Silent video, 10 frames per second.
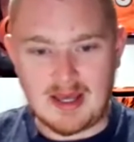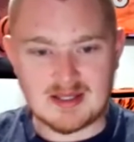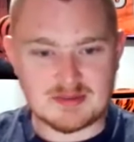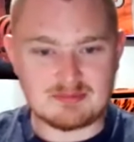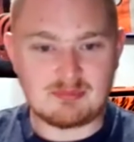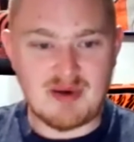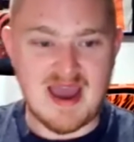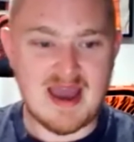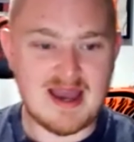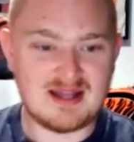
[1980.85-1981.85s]
as
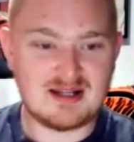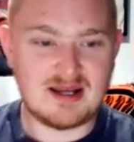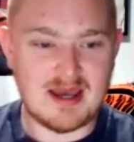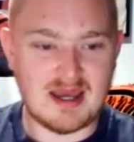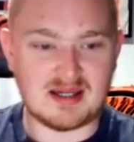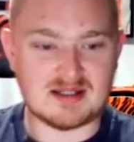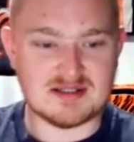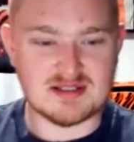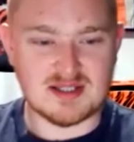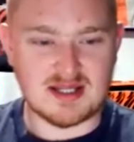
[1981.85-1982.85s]
bad
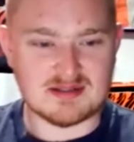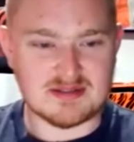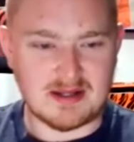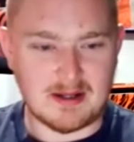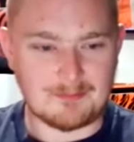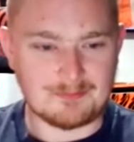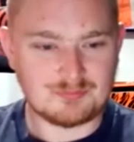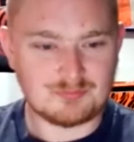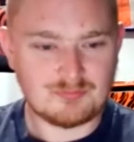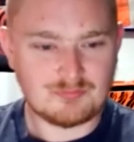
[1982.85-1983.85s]
as that,
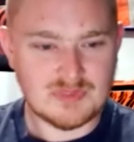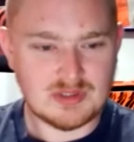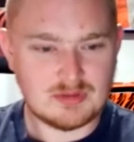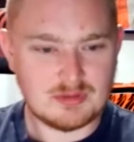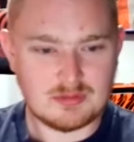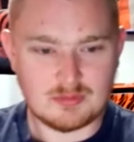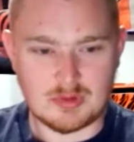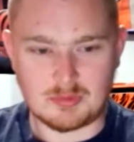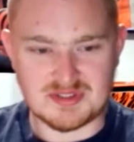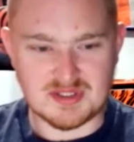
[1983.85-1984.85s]

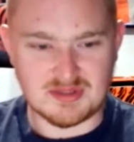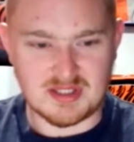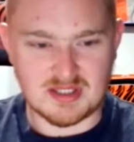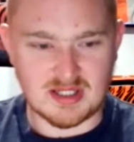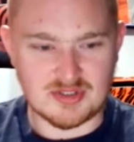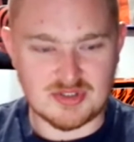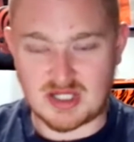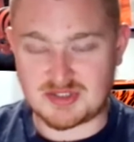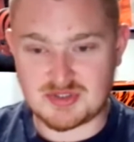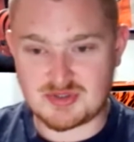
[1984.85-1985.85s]
what was it? The
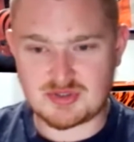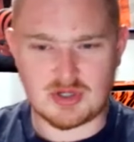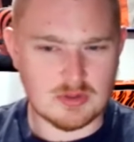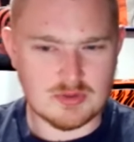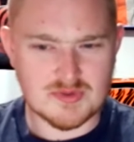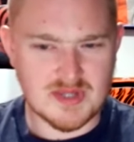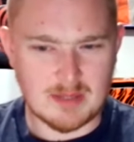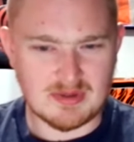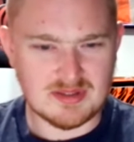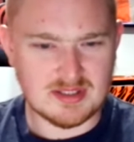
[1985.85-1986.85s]
Jets-Chargers
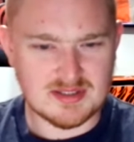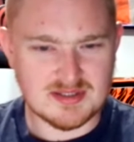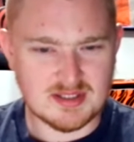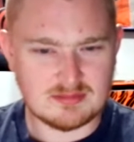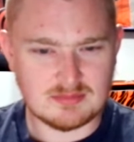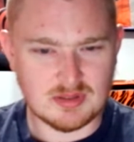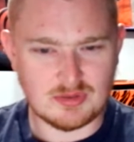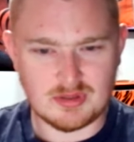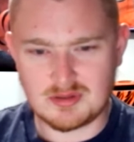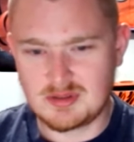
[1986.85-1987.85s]
game, I think I said
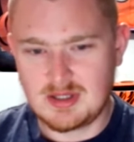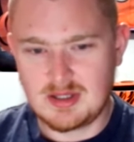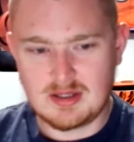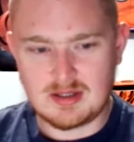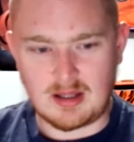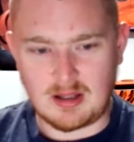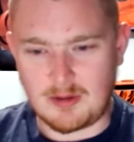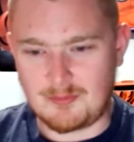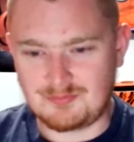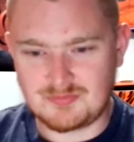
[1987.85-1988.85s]
earlier.
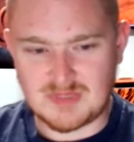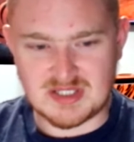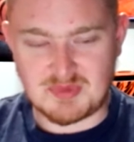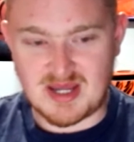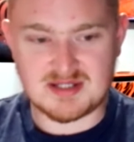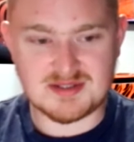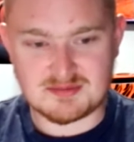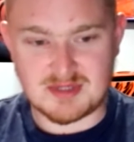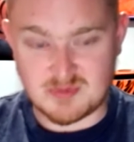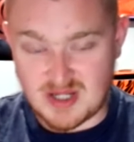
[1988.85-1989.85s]
As bad as
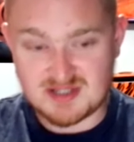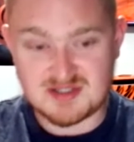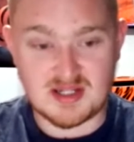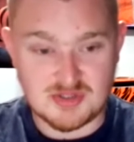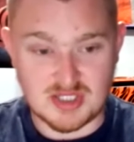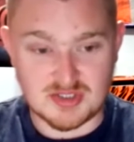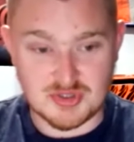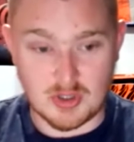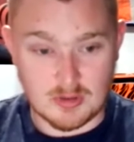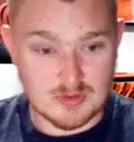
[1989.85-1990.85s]
that
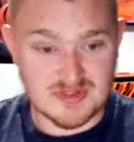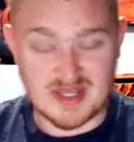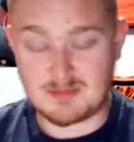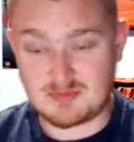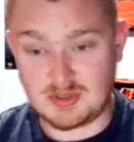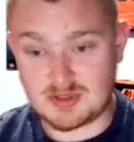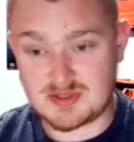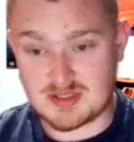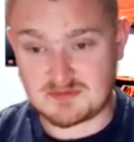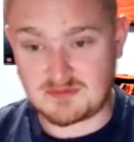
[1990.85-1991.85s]
Jets-Chargers game
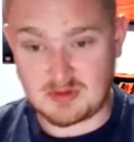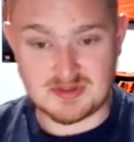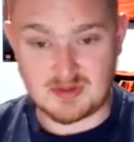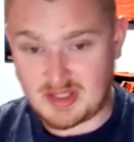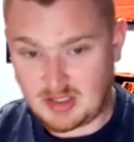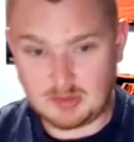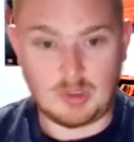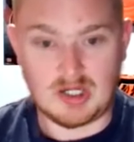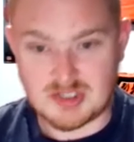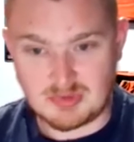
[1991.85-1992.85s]
looks, as far as like
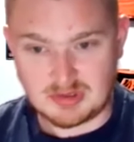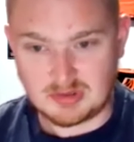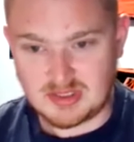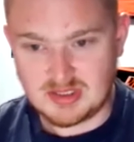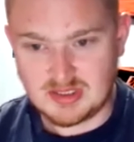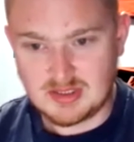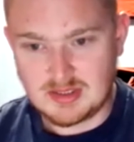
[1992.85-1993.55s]
unwatchability,